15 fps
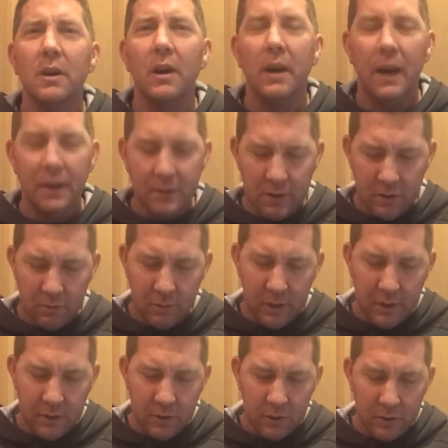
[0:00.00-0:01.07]
I had to
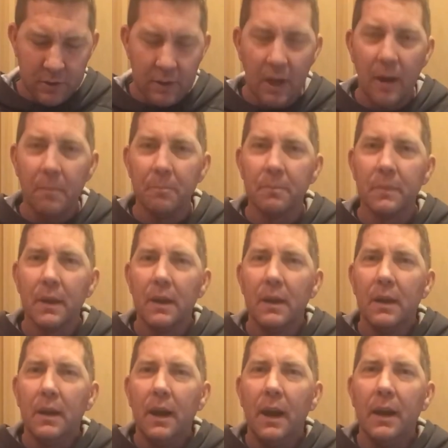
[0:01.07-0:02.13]
redo some,
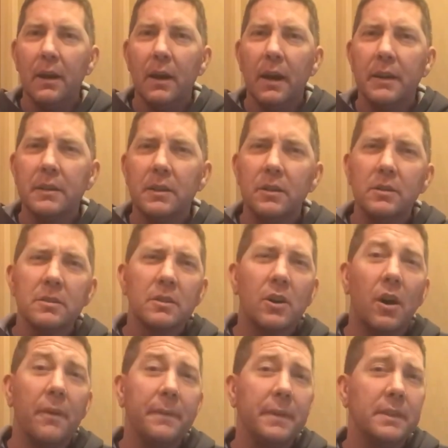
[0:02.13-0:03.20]
and I had to use a
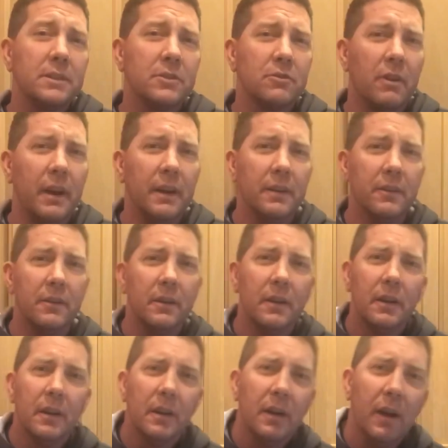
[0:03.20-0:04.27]
coffee strainer,
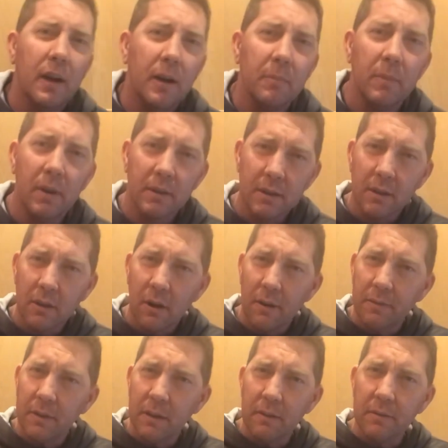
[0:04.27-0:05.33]
like the
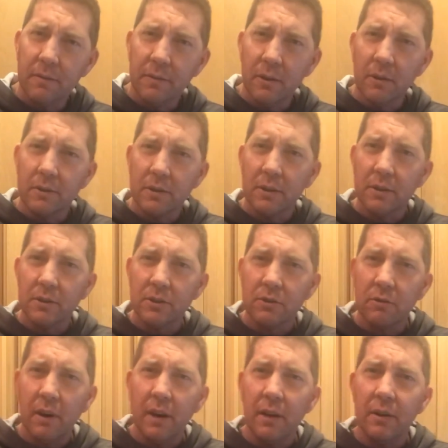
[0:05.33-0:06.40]
coffee filter
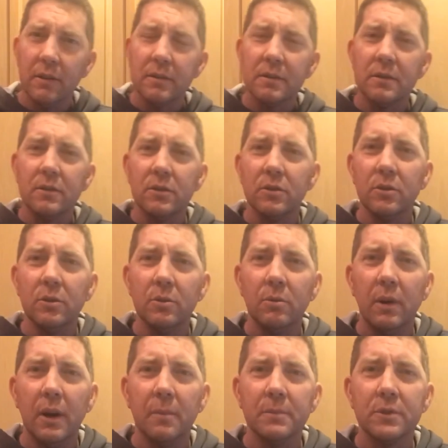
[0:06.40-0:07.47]
strainers,
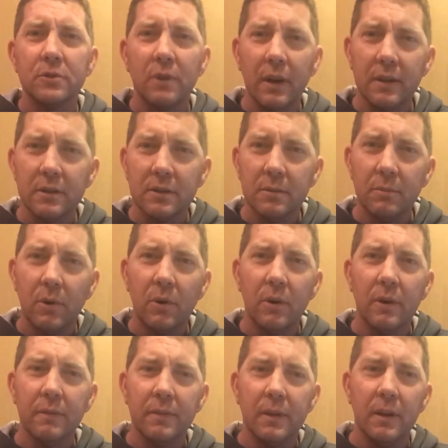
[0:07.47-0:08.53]
to strain some
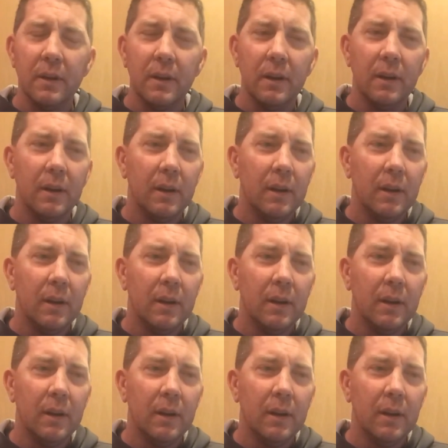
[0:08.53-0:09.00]
more of the